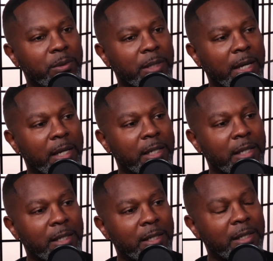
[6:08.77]
Like,
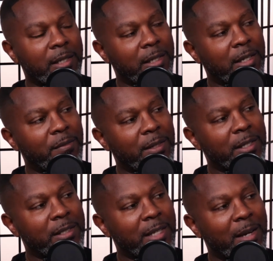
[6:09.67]
give an
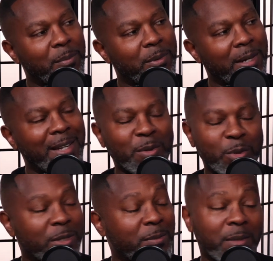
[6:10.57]
example. I know
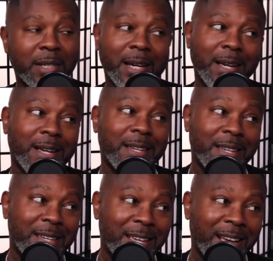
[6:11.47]
because
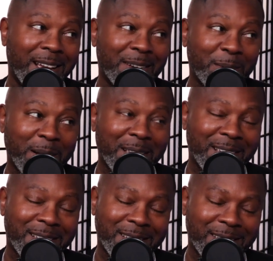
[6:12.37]
I
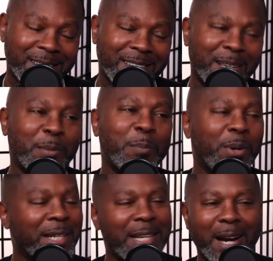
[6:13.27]
know. Come on,
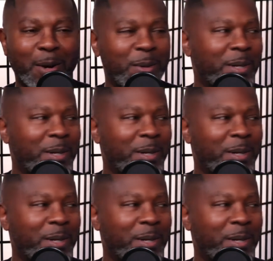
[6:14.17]
pull it out.